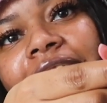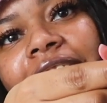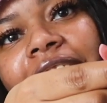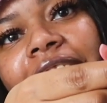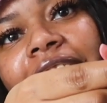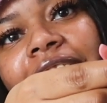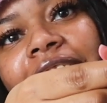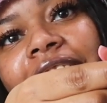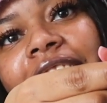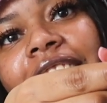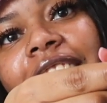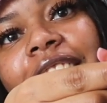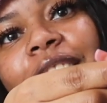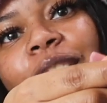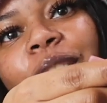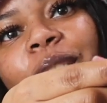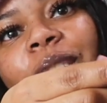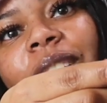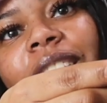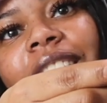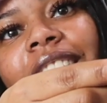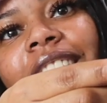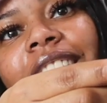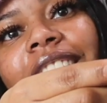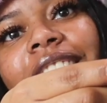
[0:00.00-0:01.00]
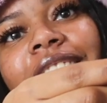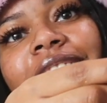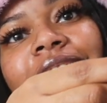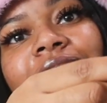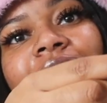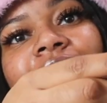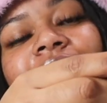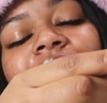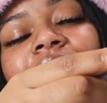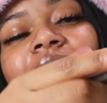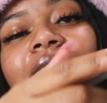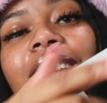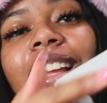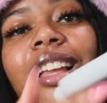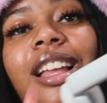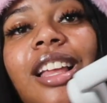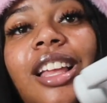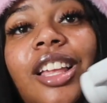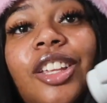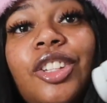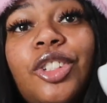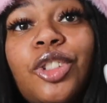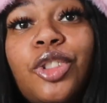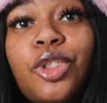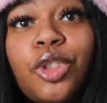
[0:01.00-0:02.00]
It literally is
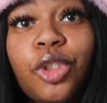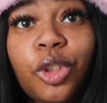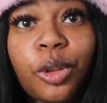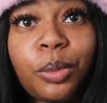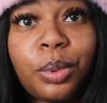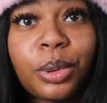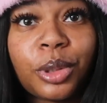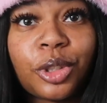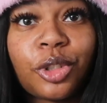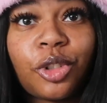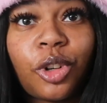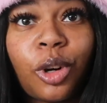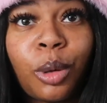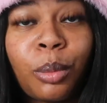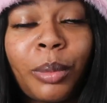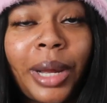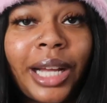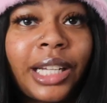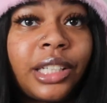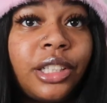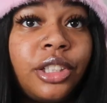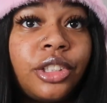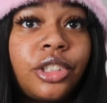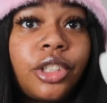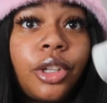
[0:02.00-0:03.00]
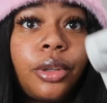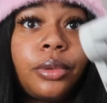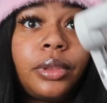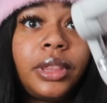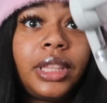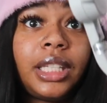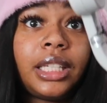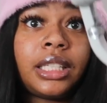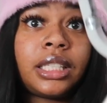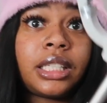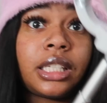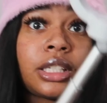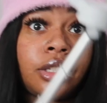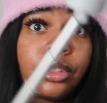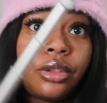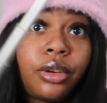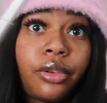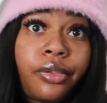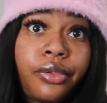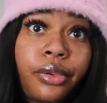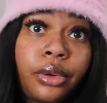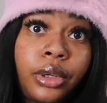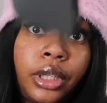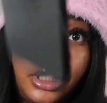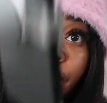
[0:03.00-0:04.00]
super strong magnet. So this is
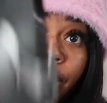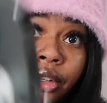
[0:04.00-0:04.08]
not falling